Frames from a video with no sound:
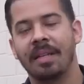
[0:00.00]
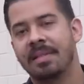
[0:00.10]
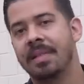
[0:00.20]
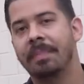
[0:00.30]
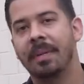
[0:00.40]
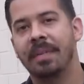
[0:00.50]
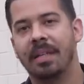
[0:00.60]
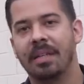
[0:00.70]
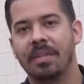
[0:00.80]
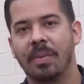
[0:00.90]
simply
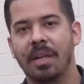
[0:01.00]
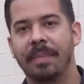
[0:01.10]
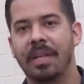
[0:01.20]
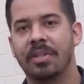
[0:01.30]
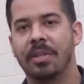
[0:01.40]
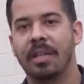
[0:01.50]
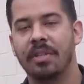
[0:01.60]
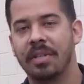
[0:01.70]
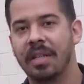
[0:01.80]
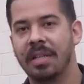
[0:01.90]
because you wanna make sure
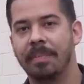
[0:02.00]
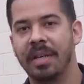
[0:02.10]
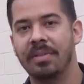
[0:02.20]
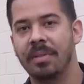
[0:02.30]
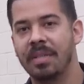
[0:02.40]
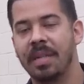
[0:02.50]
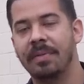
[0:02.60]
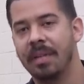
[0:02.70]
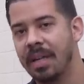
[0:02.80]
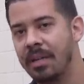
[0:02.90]
that you get the best use out
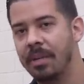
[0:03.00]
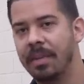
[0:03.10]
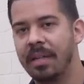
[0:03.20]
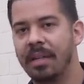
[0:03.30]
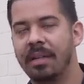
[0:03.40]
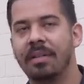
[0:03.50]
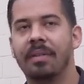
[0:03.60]
of your clay lubricant.